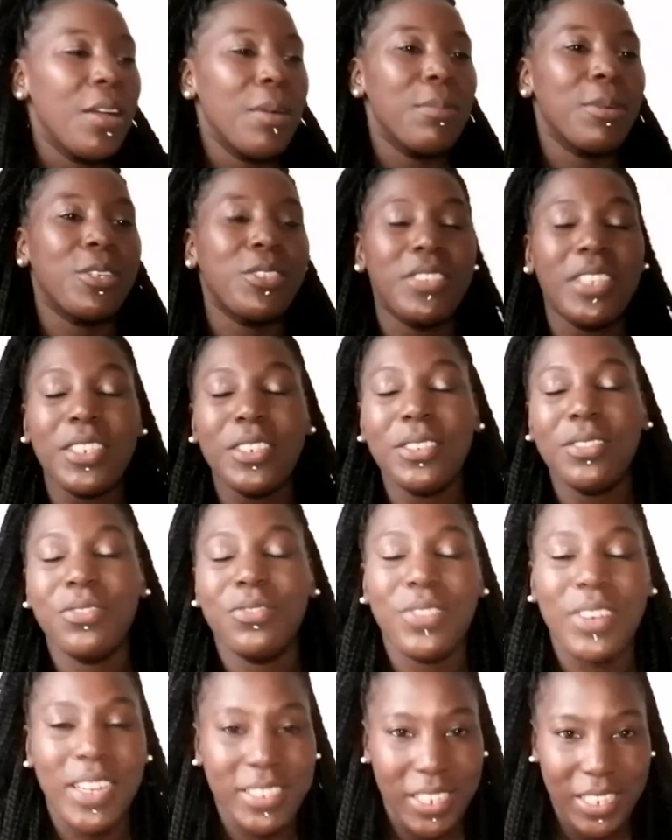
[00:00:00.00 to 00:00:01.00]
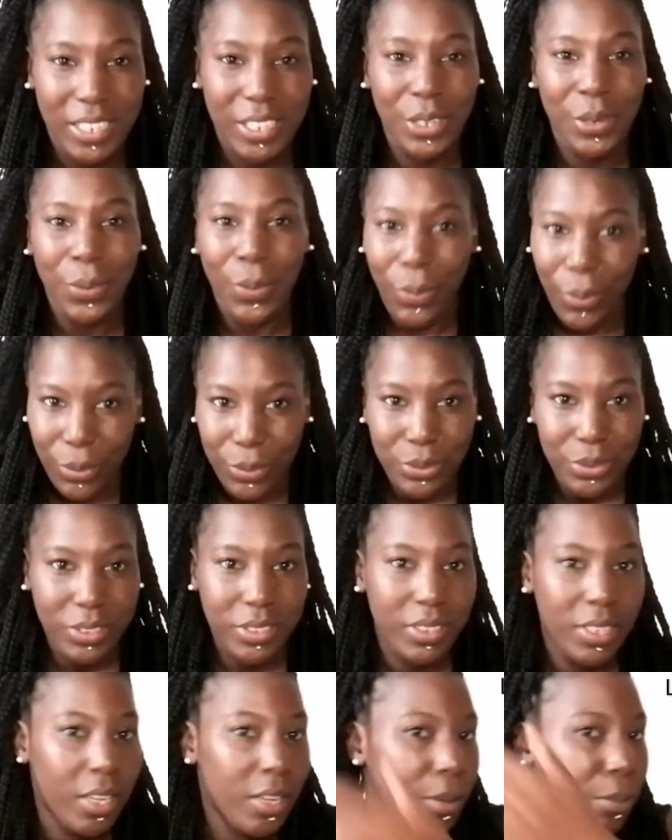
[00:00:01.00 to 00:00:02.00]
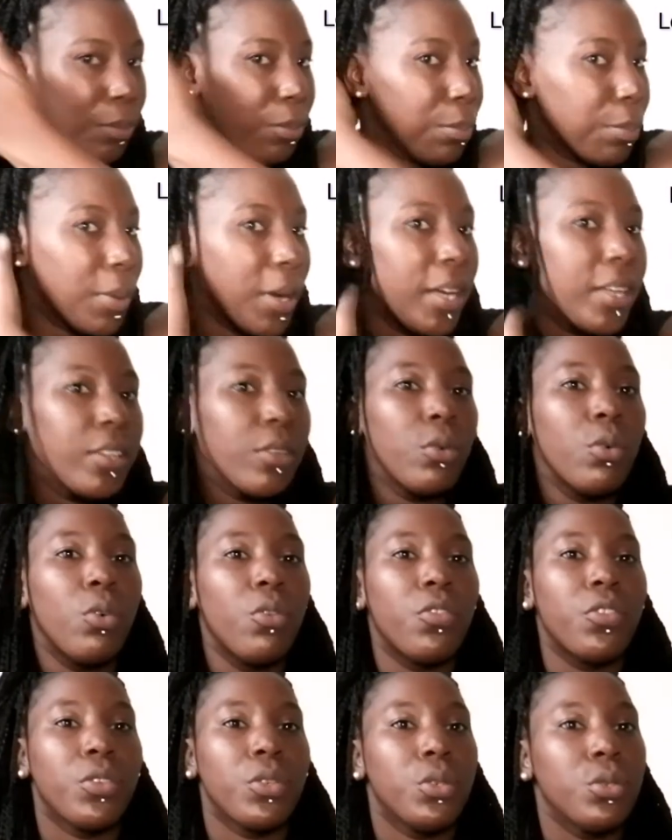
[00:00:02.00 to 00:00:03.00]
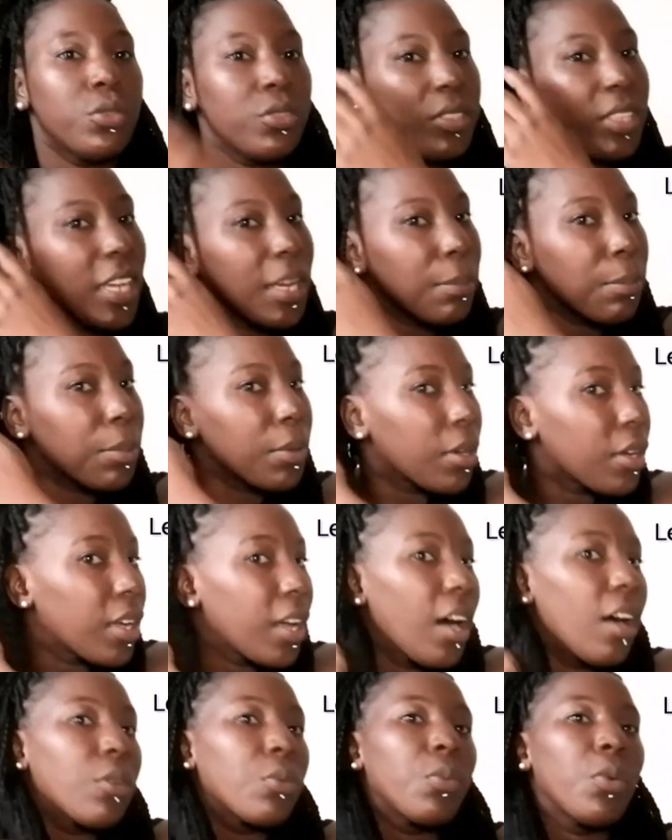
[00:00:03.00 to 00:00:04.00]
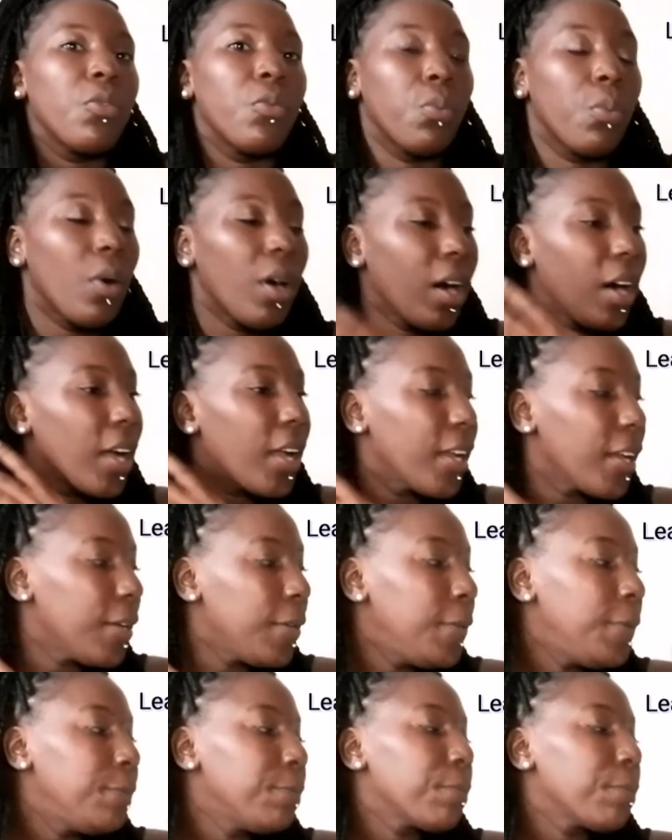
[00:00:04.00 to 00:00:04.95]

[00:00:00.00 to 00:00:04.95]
Because I couldn't find any quotes by the author whose name began with Y.